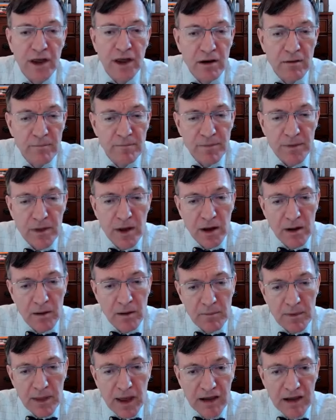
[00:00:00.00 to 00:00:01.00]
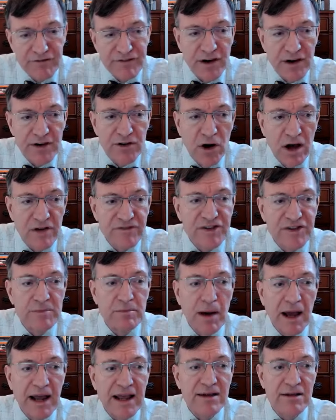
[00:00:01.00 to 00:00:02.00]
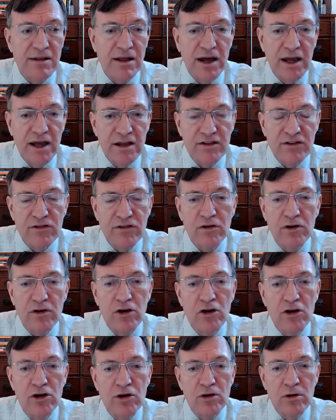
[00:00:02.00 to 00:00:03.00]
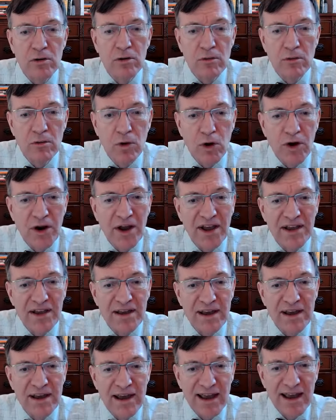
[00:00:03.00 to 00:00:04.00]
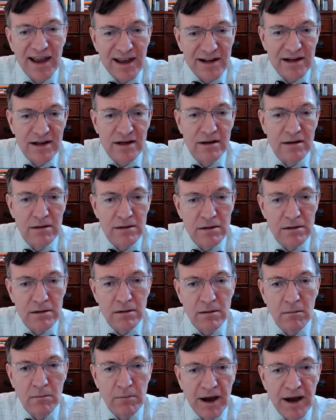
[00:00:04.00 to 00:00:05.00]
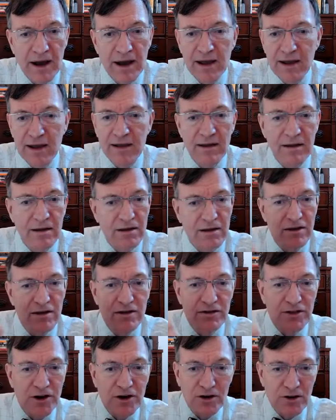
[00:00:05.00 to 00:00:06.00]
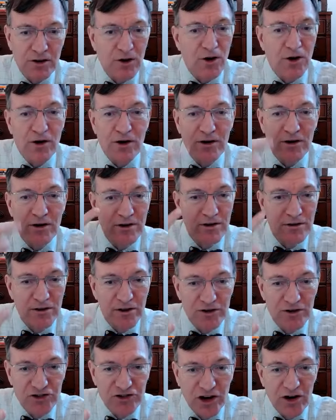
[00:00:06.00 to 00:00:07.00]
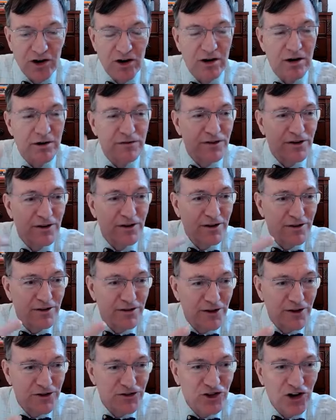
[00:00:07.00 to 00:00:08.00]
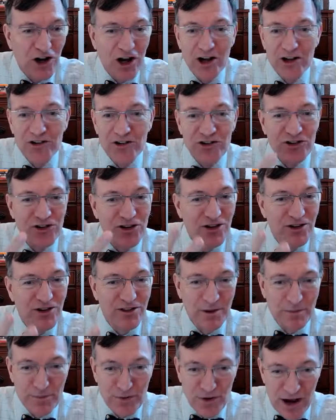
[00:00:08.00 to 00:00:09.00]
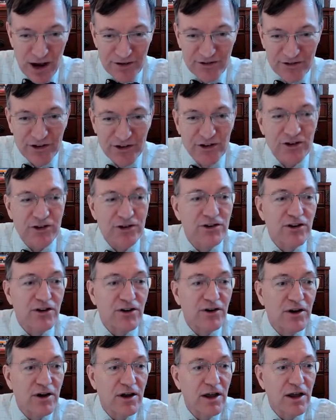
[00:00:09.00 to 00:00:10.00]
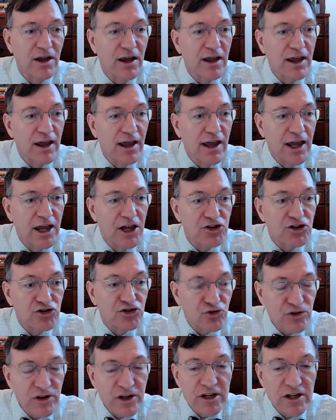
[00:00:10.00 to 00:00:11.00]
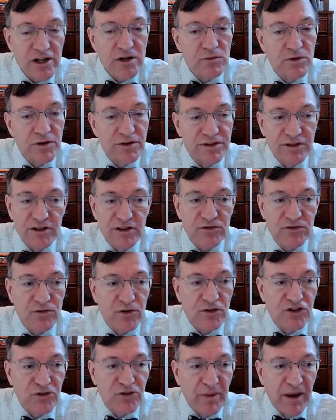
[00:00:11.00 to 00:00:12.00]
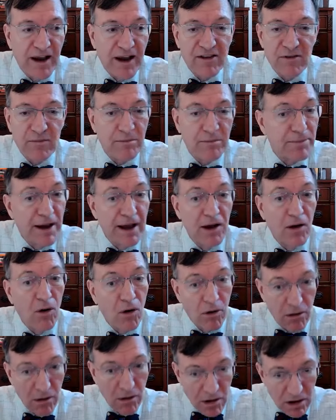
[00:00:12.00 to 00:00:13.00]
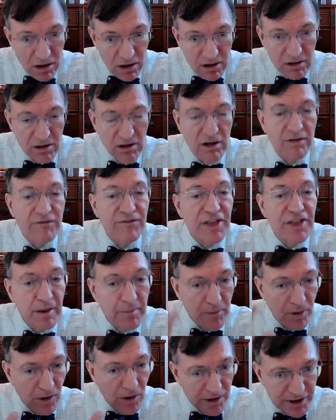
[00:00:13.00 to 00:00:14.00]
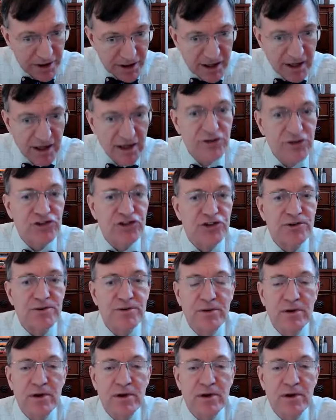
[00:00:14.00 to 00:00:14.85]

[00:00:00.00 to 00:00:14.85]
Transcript: that I found often my clients were hated by the clerk, the sheriff, the judge, the prosecutor, and treated with disrespect by all of them on occasion.